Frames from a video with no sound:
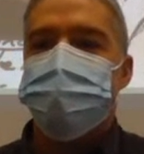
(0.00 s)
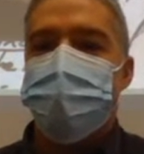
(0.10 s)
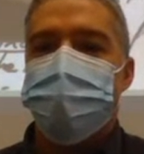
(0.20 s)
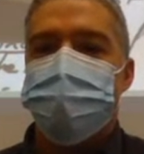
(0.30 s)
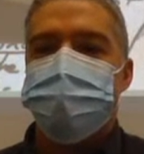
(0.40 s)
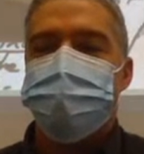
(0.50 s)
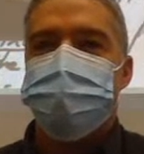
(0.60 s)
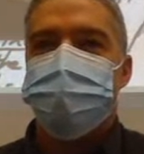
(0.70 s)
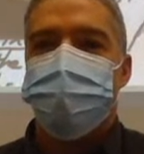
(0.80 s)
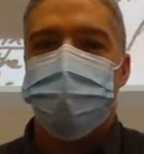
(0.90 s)
says
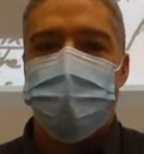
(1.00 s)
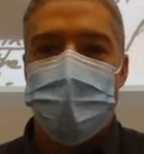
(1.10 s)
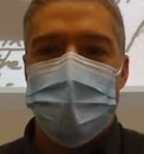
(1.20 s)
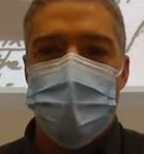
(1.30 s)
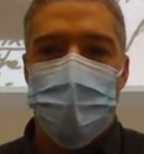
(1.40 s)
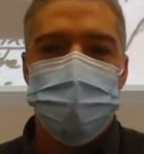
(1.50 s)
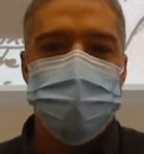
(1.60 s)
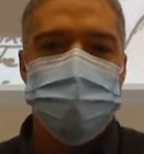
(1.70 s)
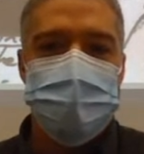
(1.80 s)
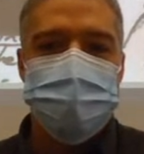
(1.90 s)
the
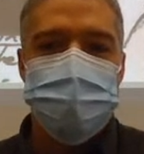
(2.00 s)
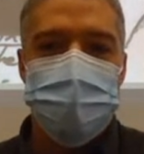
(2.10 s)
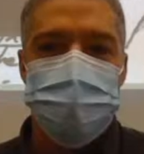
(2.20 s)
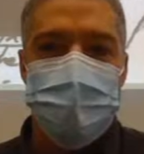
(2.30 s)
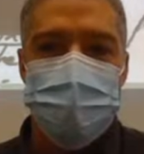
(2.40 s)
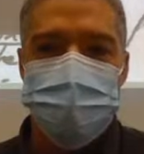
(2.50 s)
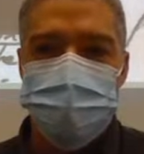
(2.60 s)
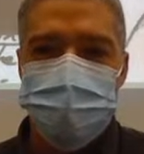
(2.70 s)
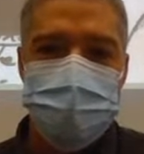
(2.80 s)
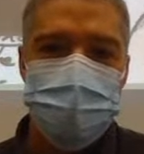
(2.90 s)
oldest thing's on the bottom.
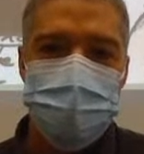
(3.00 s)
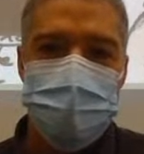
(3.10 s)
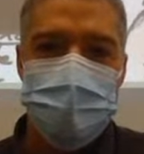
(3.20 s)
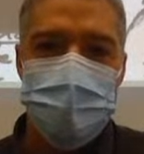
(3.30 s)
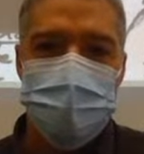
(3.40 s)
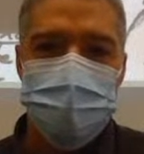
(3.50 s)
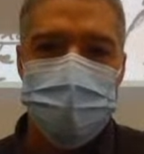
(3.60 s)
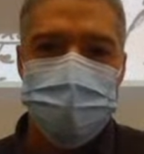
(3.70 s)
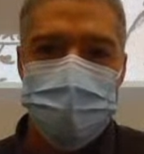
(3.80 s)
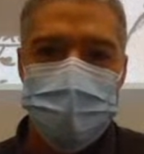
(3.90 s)
So G would be the
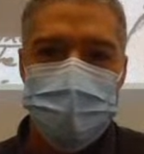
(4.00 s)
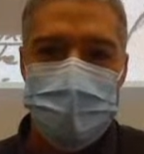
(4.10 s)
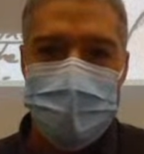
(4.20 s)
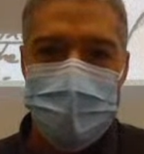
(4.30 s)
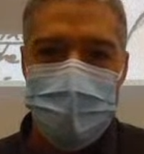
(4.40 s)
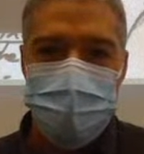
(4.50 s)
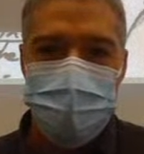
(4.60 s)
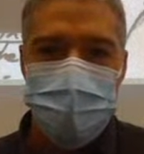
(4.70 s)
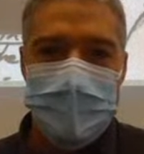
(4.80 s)
oldest, then F,